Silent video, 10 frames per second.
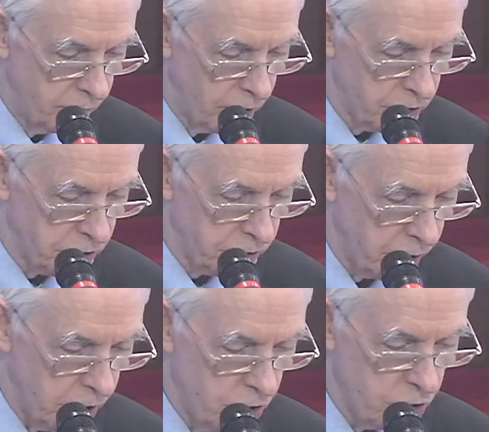verses
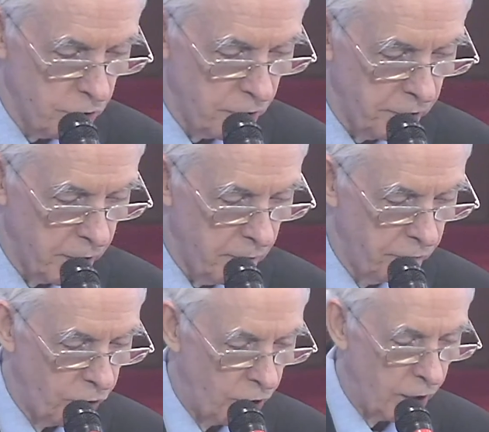32 to
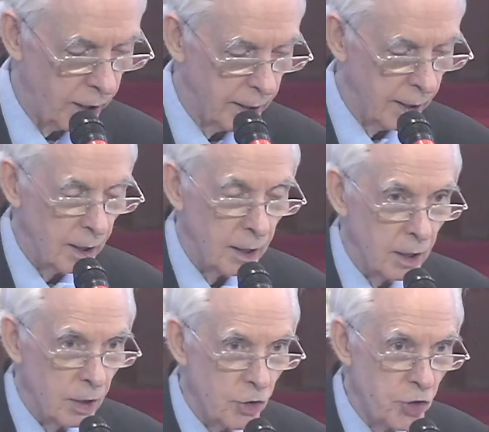34.
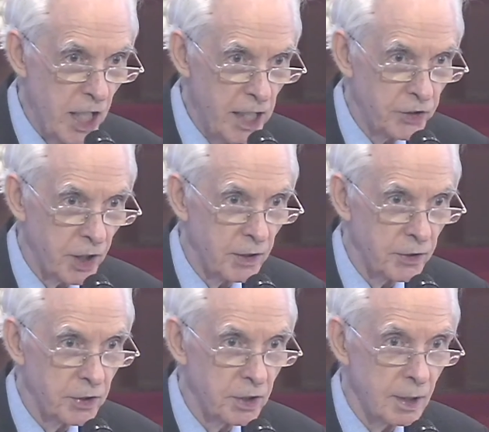
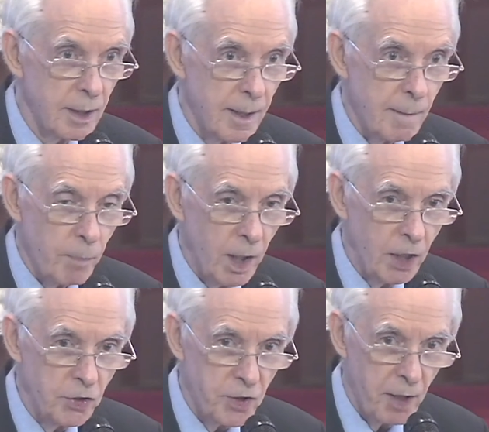Jesus
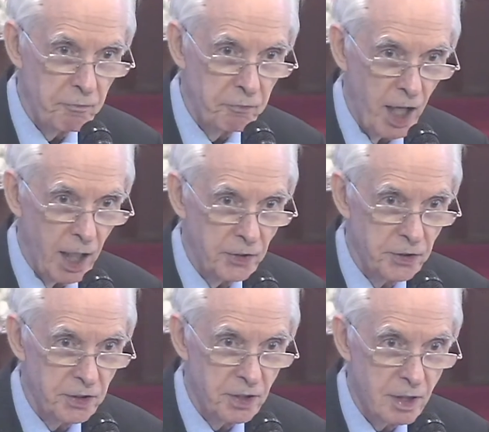is the
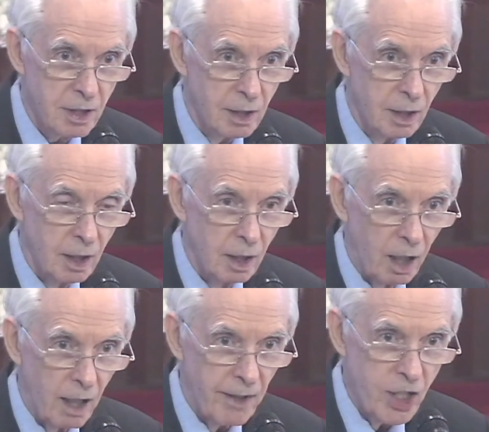first
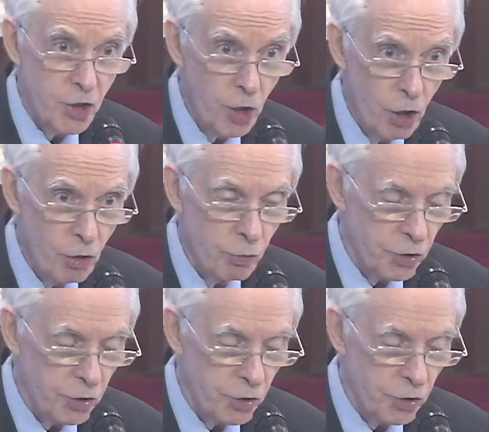of a new